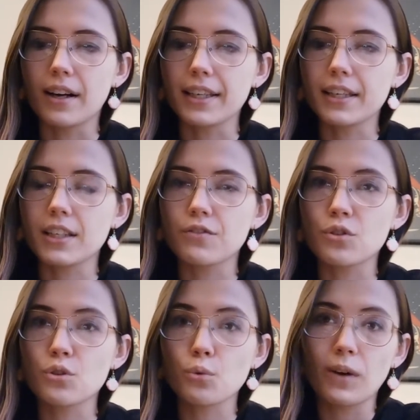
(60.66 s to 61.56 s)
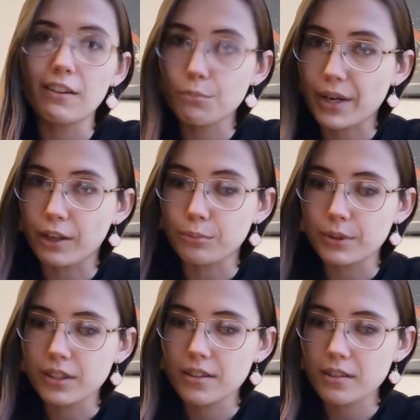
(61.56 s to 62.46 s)
He gives 12 brown
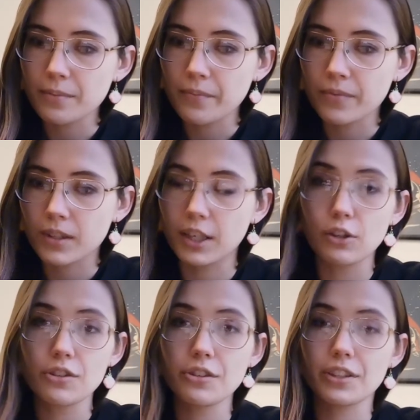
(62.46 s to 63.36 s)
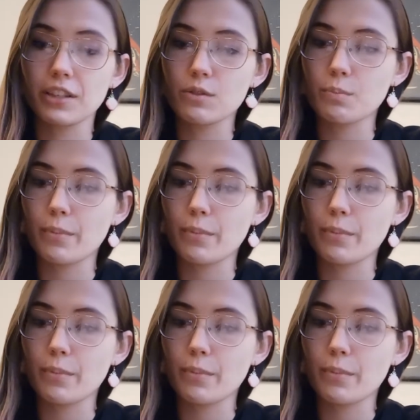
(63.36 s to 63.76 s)
books. He also gives